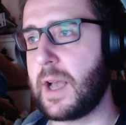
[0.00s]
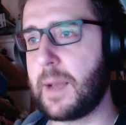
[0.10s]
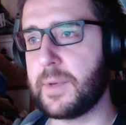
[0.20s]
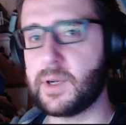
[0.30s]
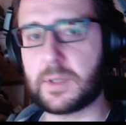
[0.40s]

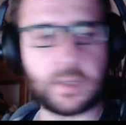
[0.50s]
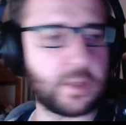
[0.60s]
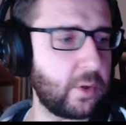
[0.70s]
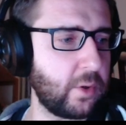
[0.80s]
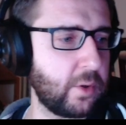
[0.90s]
I'm going to
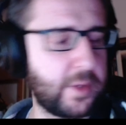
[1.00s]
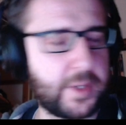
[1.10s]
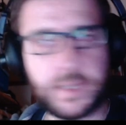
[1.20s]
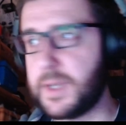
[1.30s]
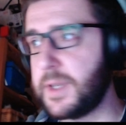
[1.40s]
call
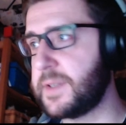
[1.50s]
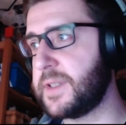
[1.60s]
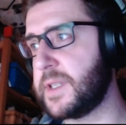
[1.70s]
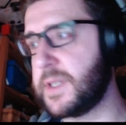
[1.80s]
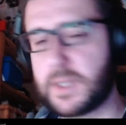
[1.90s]

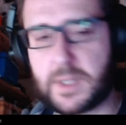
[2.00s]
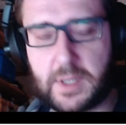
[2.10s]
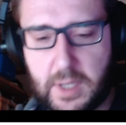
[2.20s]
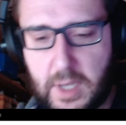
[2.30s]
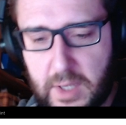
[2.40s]

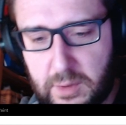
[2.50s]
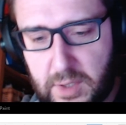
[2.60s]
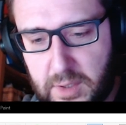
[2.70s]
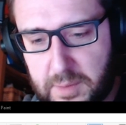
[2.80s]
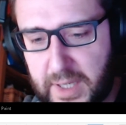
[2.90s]
this, so
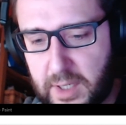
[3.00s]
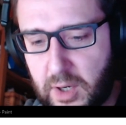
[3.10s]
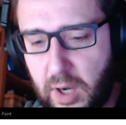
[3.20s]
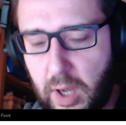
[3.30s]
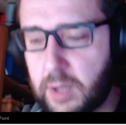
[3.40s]
this is going to be a
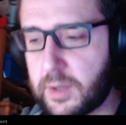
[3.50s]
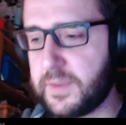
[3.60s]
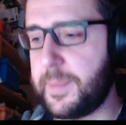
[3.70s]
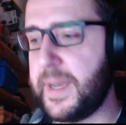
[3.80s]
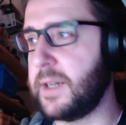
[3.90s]
color
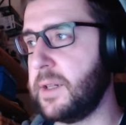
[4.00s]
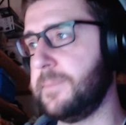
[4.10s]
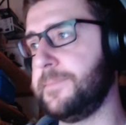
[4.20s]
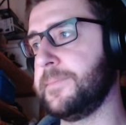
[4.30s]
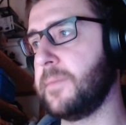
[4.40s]
of the paddle.
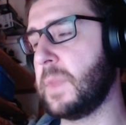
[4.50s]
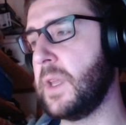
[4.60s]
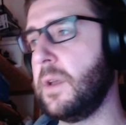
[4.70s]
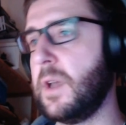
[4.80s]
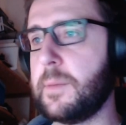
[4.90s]

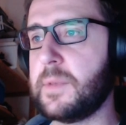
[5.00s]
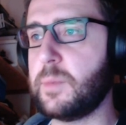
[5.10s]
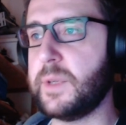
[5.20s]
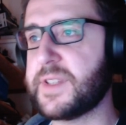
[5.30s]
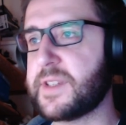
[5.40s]

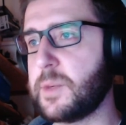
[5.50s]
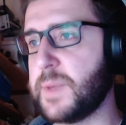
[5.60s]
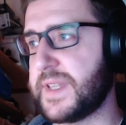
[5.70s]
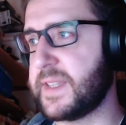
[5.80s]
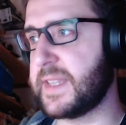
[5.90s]
We'll start
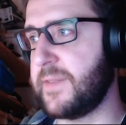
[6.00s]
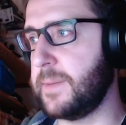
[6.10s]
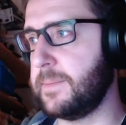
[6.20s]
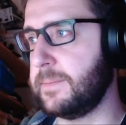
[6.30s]
with 7.